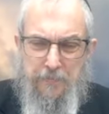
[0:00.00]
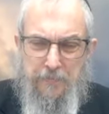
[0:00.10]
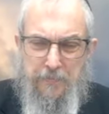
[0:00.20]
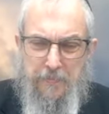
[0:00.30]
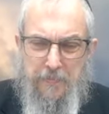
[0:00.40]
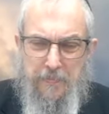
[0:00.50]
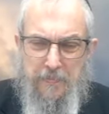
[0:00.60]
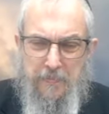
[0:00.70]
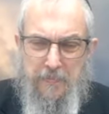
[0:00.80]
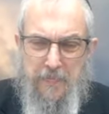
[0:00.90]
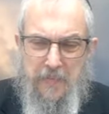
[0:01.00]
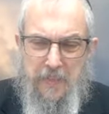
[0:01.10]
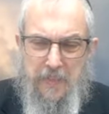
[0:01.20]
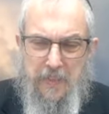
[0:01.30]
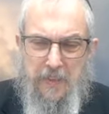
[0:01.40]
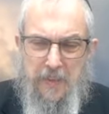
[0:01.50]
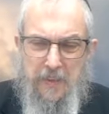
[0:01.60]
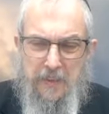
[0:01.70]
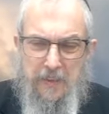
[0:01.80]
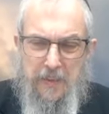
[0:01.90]

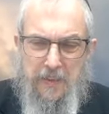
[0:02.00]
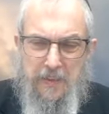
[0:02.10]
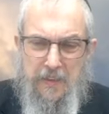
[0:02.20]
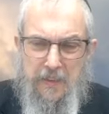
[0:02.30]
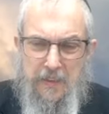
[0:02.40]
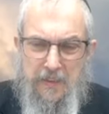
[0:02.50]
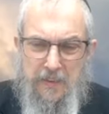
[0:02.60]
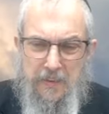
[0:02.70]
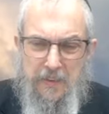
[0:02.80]
[no speech]